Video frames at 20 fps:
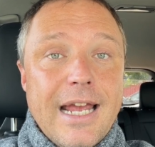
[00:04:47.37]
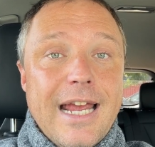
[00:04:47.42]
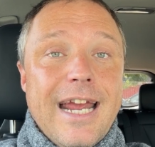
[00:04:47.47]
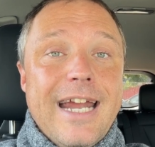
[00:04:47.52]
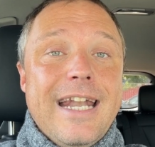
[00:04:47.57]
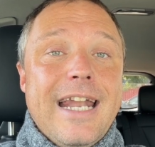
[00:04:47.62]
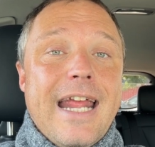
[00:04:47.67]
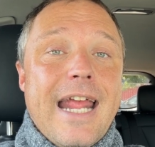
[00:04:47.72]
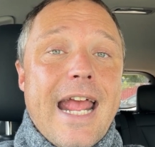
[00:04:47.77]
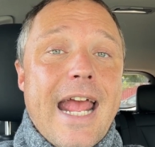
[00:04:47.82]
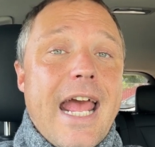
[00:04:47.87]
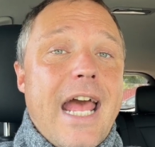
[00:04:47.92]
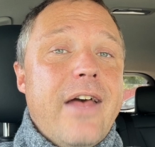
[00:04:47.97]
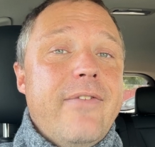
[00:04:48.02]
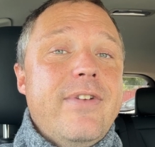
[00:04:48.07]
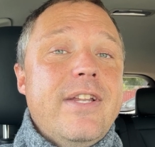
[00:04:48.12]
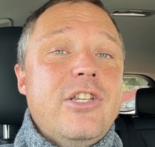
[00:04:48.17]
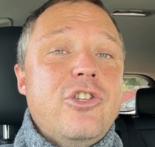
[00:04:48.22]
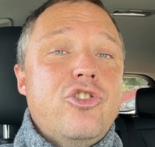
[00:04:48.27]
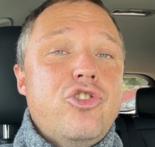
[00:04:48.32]
and they
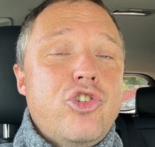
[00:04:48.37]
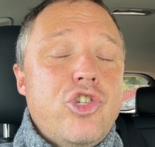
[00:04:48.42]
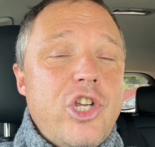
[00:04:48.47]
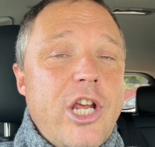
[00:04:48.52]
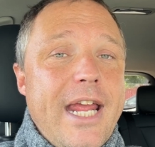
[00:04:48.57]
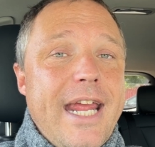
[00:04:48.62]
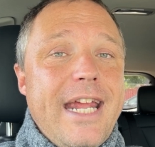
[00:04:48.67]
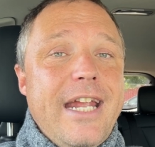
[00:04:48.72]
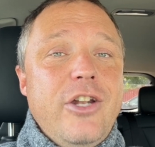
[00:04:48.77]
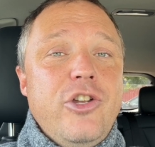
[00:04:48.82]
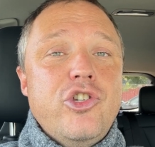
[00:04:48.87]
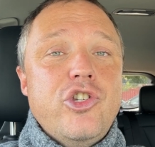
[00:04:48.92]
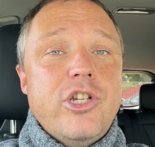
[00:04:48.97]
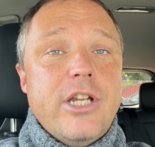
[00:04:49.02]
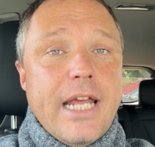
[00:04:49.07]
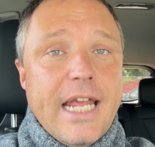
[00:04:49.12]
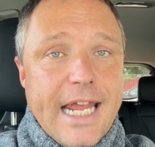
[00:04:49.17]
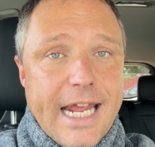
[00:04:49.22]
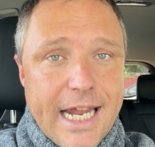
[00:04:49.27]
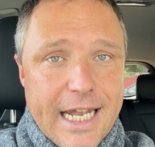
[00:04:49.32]
haven't changed
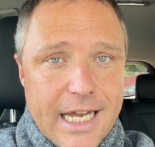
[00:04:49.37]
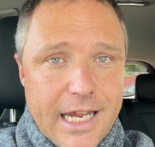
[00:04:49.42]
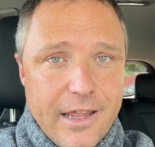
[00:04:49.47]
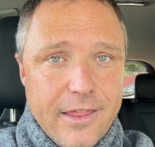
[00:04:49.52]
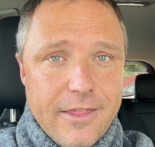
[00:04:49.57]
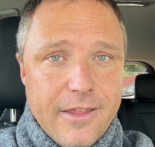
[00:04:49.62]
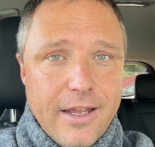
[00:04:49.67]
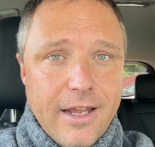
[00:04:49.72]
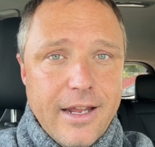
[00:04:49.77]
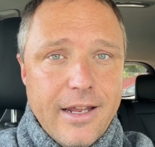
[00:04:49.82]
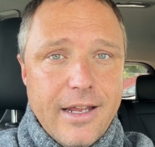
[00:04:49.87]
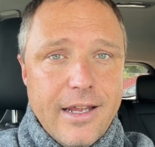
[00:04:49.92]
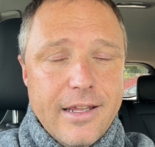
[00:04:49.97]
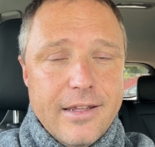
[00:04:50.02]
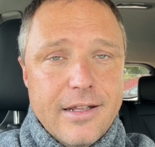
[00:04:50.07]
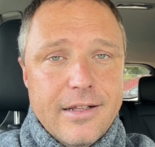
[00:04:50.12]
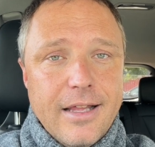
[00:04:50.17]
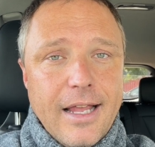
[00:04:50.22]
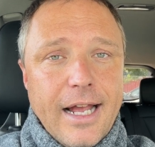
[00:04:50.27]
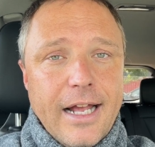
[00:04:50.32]
anything in
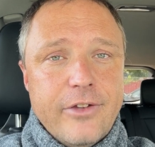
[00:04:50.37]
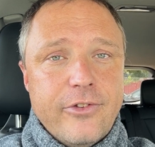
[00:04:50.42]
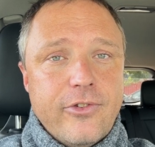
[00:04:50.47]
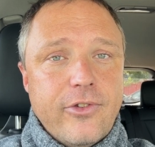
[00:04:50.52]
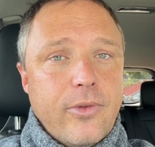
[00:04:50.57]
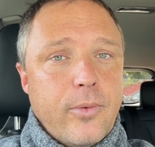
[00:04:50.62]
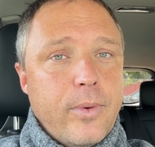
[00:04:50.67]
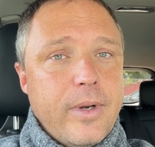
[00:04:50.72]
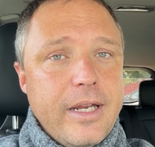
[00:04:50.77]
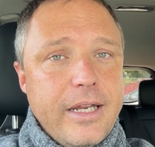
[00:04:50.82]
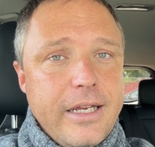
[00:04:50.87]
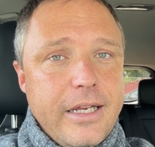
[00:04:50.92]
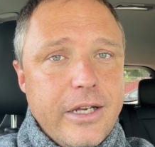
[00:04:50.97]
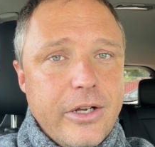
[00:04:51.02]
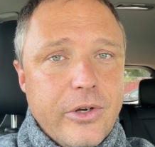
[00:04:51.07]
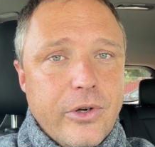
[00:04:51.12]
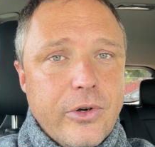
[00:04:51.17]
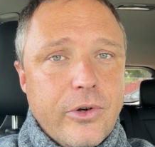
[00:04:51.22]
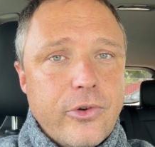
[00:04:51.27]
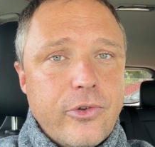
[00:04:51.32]
the last 3
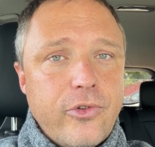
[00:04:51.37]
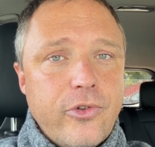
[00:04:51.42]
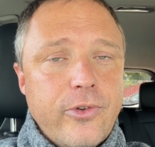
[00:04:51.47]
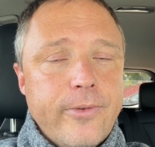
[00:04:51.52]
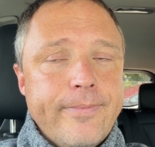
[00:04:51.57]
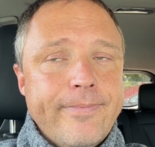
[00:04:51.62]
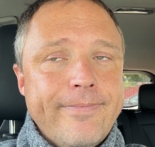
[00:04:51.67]
years,